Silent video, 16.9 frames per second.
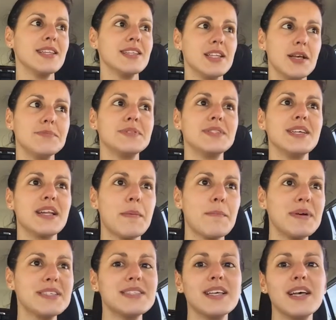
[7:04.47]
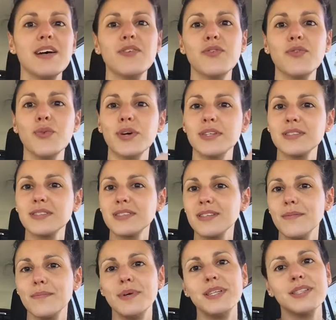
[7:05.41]
upset at myself when
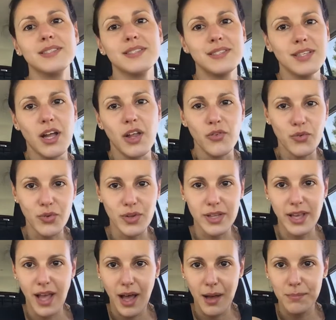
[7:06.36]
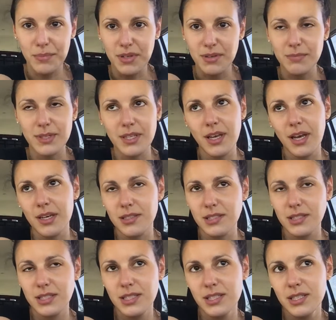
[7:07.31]
somebody is not fully happy,
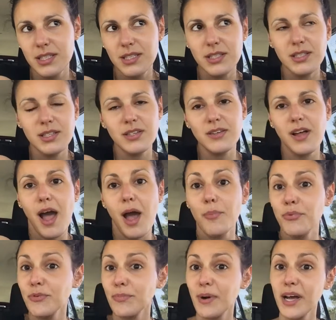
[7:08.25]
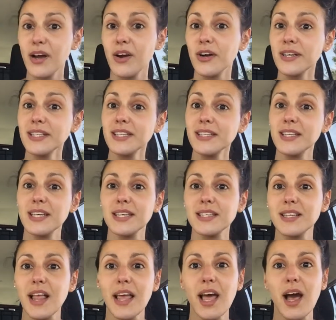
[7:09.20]
because, you know, I put my heart in it.
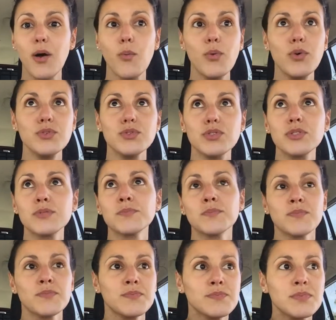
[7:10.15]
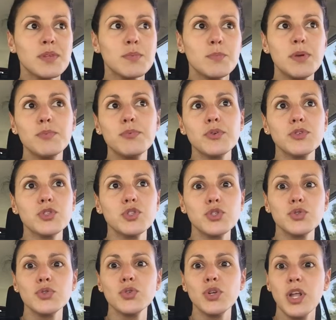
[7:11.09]
Like, I want people
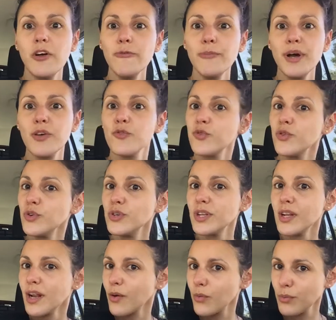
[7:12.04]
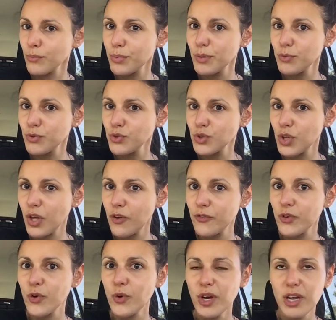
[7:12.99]
to love my food and I want people to love the
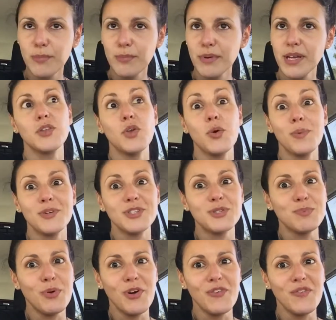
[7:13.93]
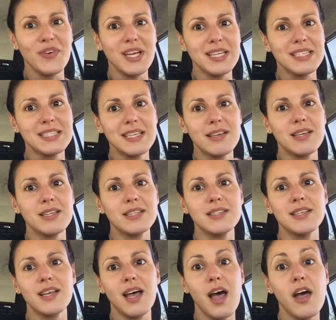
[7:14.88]
crepe, and what is perfect. And
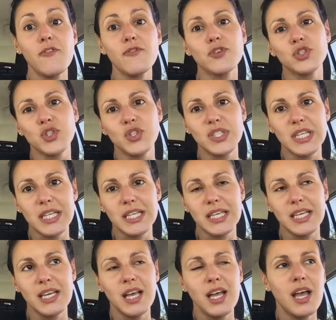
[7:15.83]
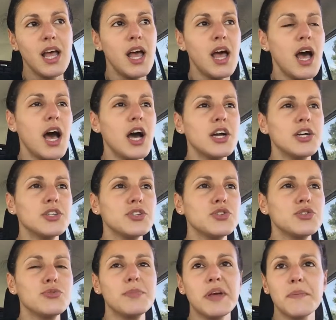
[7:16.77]
unfortunately I
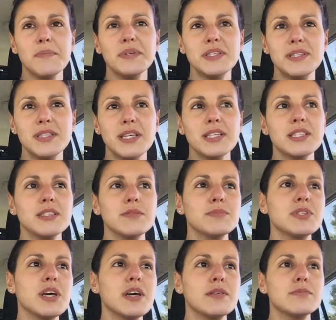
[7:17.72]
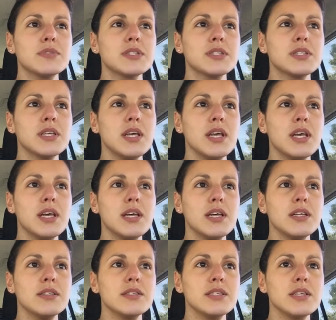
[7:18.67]
do make mistakes sometimes,
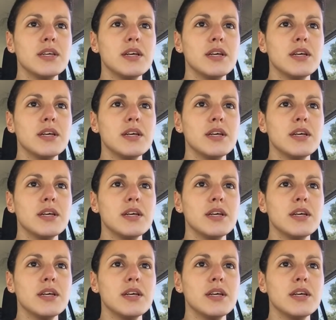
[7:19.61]
and